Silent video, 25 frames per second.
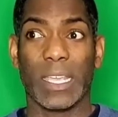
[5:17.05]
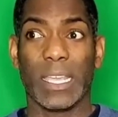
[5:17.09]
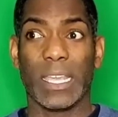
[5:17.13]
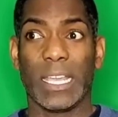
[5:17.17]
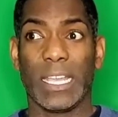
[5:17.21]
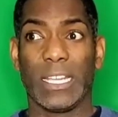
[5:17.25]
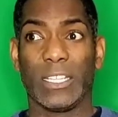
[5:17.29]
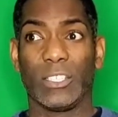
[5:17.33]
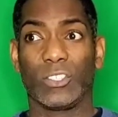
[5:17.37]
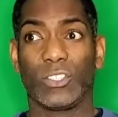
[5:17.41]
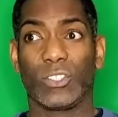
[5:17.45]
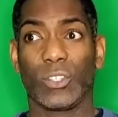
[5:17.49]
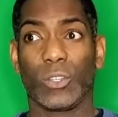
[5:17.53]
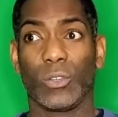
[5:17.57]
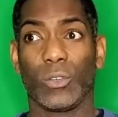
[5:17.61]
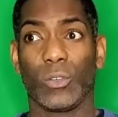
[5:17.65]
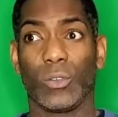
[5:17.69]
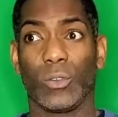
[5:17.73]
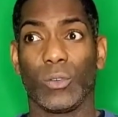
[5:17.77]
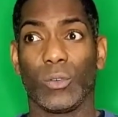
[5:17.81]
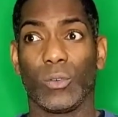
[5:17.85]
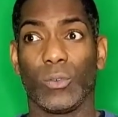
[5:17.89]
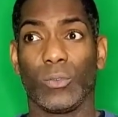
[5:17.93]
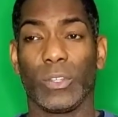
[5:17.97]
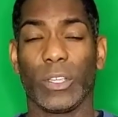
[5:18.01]
And
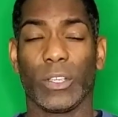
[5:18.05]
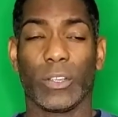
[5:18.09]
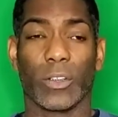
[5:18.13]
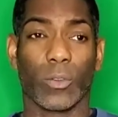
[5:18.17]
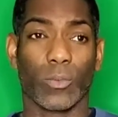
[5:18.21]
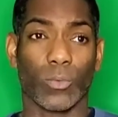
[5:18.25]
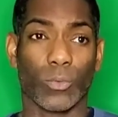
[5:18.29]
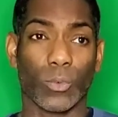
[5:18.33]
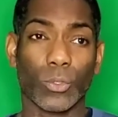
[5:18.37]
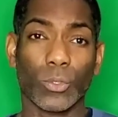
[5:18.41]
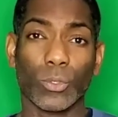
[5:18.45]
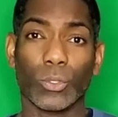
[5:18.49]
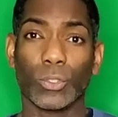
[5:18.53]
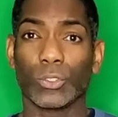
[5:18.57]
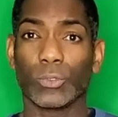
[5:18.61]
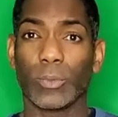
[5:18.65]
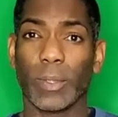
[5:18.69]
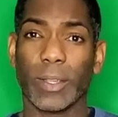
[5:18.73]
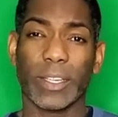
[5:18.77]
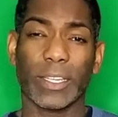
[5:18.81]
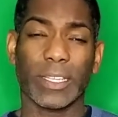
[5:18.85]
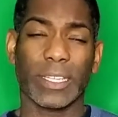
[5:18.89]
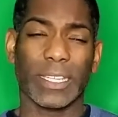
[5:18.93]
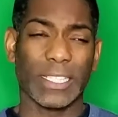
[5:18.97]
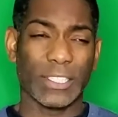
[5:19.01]
so there are rules,
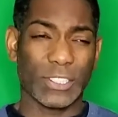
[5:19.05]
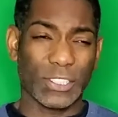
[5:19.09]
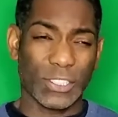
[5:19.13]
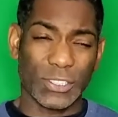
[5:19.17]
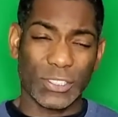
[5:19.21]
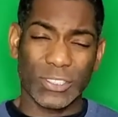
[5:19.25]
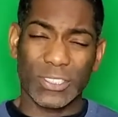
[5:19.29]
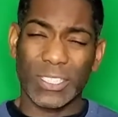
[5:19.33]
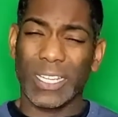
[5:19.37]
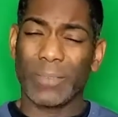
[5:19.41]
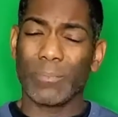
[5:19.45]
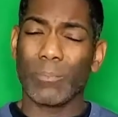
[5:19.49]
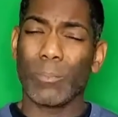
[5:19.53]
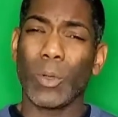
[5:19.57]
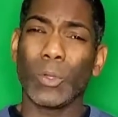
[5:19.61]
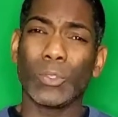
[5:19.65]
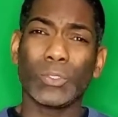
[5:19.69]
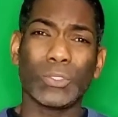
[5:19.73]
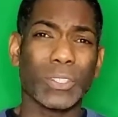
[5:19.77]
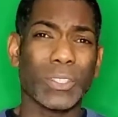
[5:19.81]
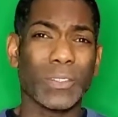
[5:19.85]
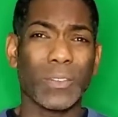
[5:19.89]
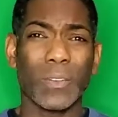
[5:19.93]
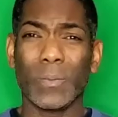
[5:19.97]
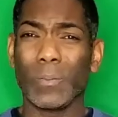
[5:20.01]
regulations. Most
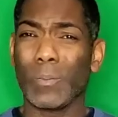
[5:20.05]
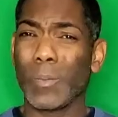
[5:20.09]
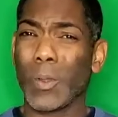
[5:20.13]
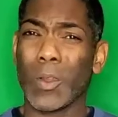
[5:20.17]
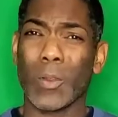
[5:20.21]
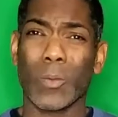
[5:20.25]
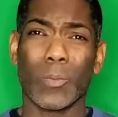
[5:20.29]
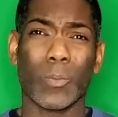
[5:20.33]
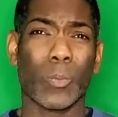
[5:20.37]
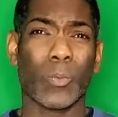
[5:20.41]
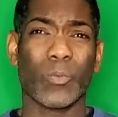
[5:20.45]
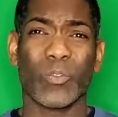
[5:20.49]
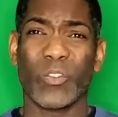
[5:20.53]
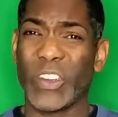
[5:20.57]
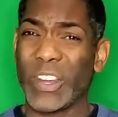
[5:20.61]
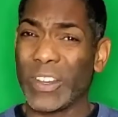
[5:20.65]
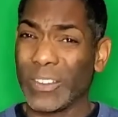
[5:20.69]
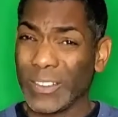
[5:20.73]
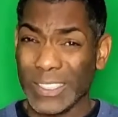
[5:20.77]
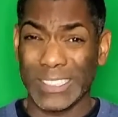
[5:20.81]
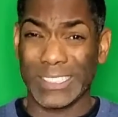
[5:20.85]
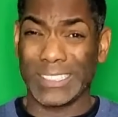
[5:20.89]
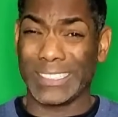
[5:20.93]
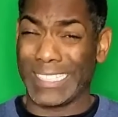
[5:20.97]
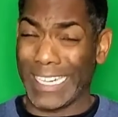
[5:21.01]
of them are
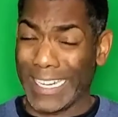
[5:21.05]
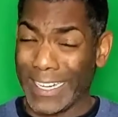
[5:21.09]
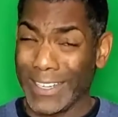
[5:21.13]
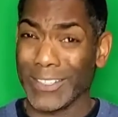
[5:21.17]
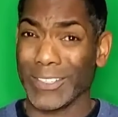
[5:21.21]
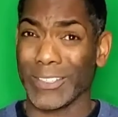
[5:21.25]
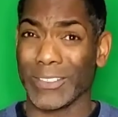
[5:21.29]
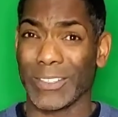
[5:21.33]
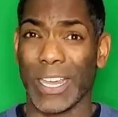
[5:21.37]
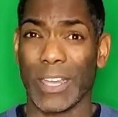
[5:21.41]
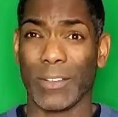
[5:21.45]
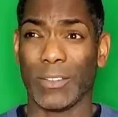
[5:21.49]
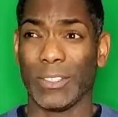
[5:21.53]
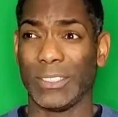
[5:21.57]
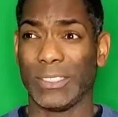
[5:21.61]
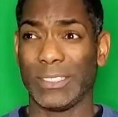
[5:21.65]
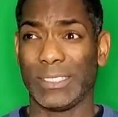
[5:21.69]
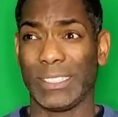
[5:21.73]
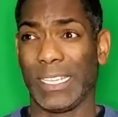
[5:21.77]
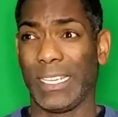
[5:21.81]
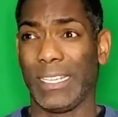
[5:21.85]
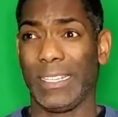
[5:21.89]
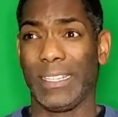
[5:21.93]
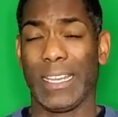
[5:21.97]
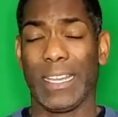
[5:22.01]
fairly standard, I would
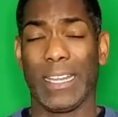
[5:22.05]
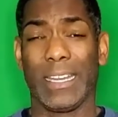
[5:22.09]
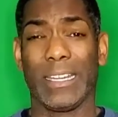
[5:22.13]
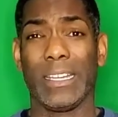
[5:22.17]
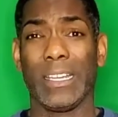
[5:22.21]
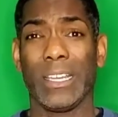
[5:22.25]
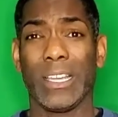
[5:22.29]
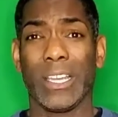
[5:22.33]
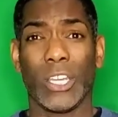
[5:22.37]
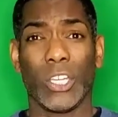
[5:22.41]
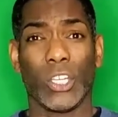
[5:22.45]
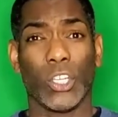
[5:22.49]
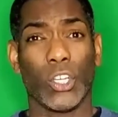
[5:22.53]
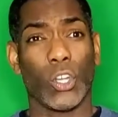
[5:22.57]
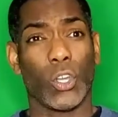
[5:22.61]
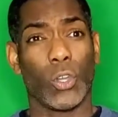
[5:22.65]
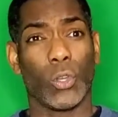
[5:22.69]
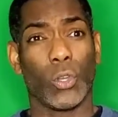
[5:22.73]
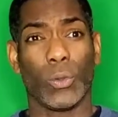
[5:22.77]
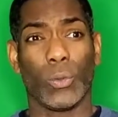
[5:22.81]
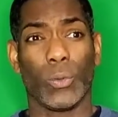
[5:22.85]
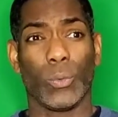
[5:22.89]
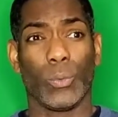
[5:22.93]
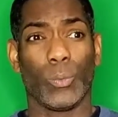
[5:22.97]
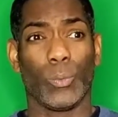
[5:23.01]
say, that, you
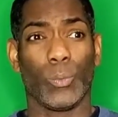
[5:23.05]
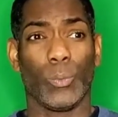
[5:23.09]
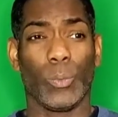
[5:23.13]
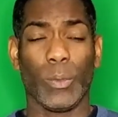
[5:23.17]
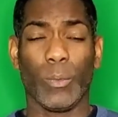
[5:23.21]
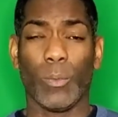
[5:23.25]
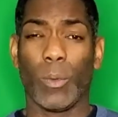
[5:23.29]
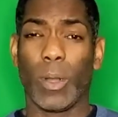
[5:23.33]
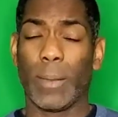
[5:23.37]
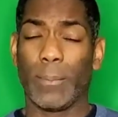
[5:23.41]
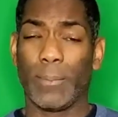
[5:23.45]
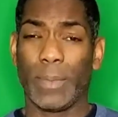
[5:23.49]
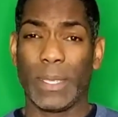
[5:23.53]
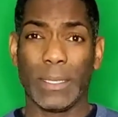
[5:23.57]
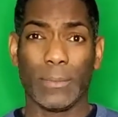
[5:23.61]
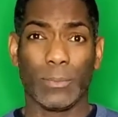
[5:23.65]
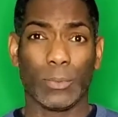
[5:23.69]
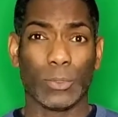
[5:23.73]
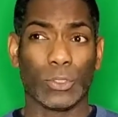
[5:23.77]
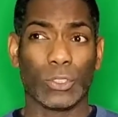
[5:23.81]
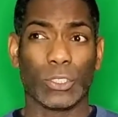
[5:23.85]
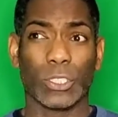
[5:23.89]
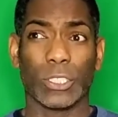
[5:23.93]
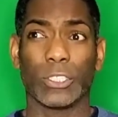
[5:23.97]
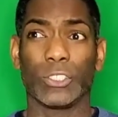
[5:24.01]
know, we want
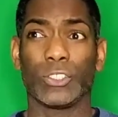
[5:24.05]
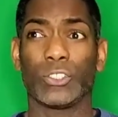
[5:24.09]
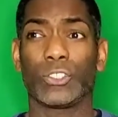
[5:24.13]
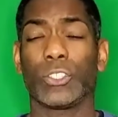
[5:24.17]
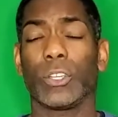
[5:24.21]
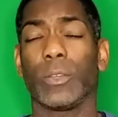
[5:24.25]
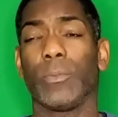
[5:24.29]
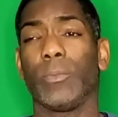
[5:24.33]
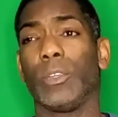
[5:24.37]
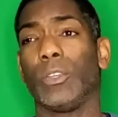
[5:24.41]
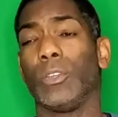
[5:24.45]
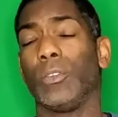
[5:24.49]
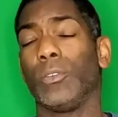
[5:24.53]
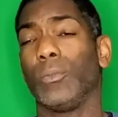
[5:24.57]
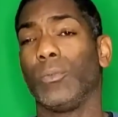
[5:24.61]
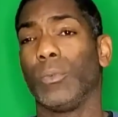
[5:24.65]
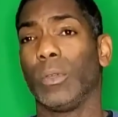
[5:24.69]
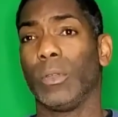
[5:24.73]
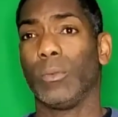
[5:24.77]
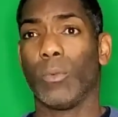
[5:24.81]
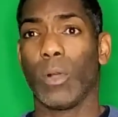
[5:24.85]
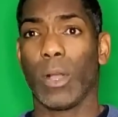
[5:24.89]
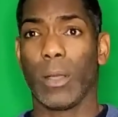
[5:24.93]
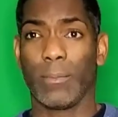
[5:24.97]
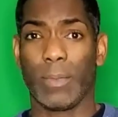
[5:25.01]
people to contribute. We
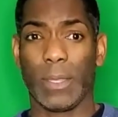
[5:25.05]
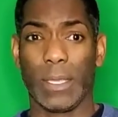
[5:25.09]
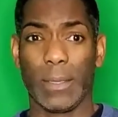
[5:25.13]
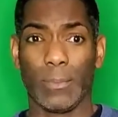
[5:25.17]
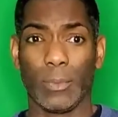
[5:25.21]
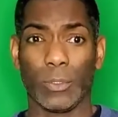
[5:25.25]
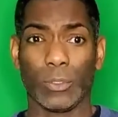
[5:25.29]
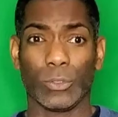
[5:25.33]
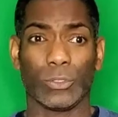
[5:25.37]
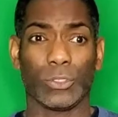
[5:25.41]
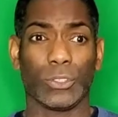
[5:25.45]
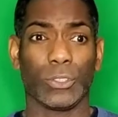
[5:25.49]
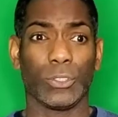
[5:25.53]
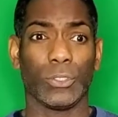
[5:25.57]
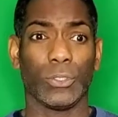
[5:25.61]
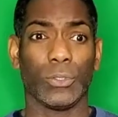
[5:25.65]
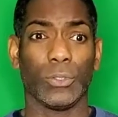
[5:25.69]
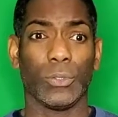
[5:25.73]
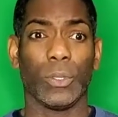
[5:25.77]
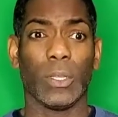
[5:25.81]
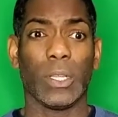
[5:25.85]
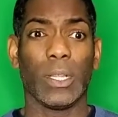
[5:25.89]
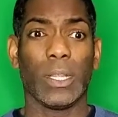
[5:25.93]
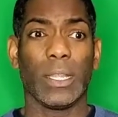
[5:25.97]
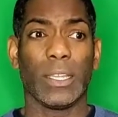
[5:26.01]
want people
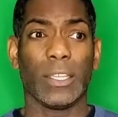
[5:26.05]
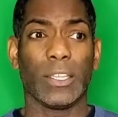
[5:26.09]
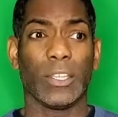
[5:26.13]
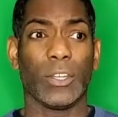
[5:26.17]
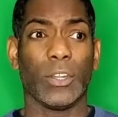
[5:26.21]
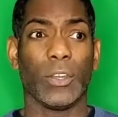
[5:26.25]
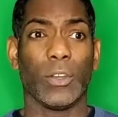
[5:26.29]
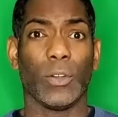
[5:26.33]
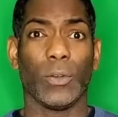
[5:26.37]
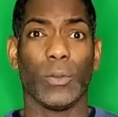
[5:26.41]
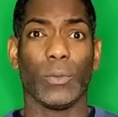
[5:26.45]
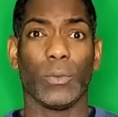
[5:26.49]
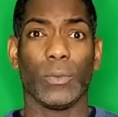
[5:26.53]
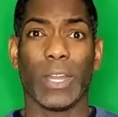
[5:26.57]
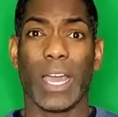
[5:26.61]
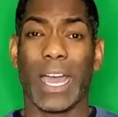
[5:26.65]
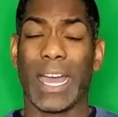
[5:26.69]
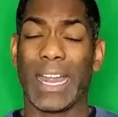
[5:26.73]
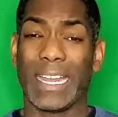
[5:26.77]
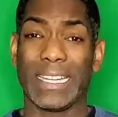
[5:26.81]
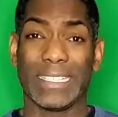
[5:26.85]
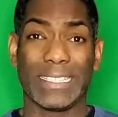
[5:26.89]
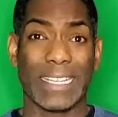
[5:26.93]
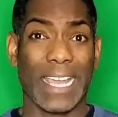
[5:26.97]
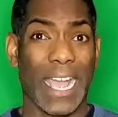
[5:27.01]
to, you know,
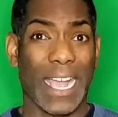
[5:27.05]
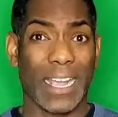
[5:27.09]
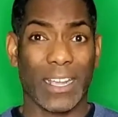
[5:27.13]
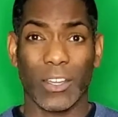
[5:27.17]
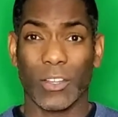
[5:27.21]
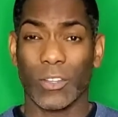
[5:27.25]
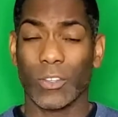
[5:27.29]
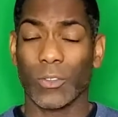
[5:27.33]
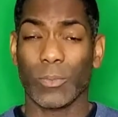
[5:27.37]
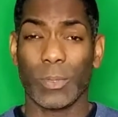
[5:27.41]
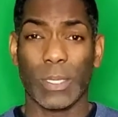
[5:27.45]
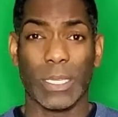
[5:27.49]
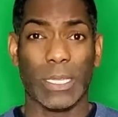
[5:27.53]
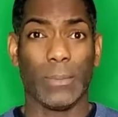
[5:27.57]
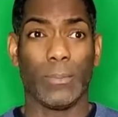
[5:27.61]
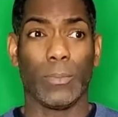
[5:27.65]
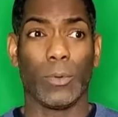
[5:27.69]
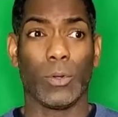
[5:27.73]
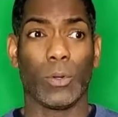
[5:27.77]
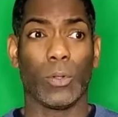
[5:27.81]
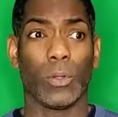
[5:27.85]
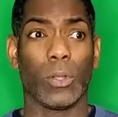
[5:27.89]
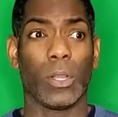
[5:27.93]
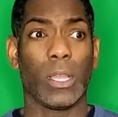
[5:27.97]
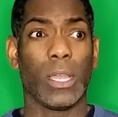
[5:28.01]
not attack other
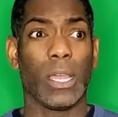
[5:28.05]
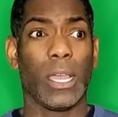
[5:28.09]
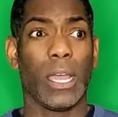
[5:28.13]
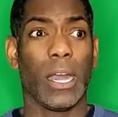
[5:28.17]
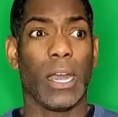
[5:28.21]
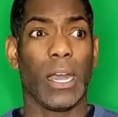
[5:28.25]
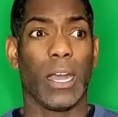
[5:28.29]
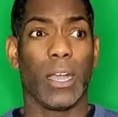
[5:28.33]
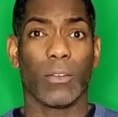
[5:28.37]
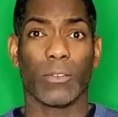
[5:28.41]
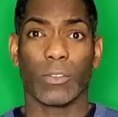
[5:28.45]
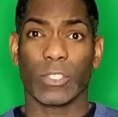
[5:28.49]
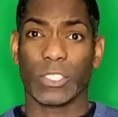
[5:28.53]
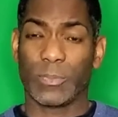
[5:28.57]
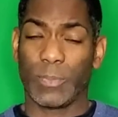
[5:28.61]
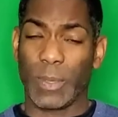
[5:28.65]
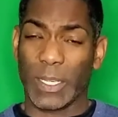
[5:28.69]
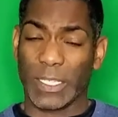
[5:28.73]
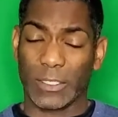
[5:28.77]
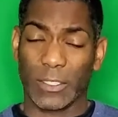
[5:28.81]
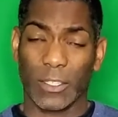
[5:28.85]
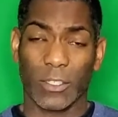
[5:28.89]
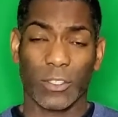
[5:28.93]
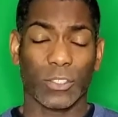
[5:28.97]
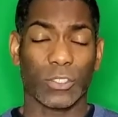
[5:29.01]
people,
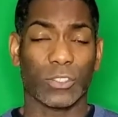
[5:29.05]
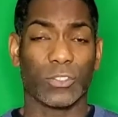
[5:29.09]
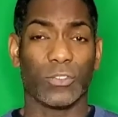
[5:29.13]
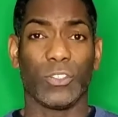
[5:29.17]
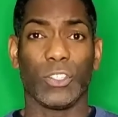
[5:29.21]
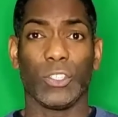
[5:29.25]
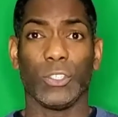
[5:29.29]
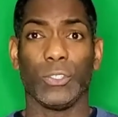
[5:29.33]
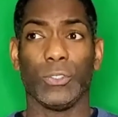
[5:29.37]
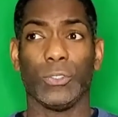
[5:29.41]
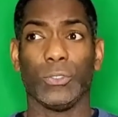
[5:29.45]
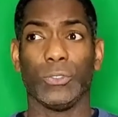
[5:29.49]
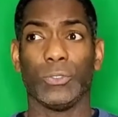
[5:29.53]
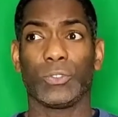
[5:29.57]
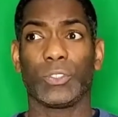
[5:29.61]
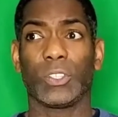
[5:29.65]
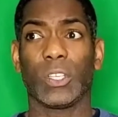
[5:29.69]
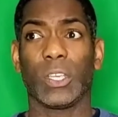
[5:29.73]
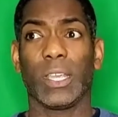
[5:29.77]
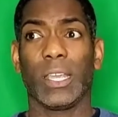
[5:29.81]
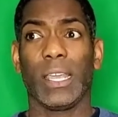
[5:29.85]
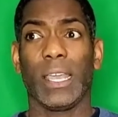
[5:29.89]
respect others' views.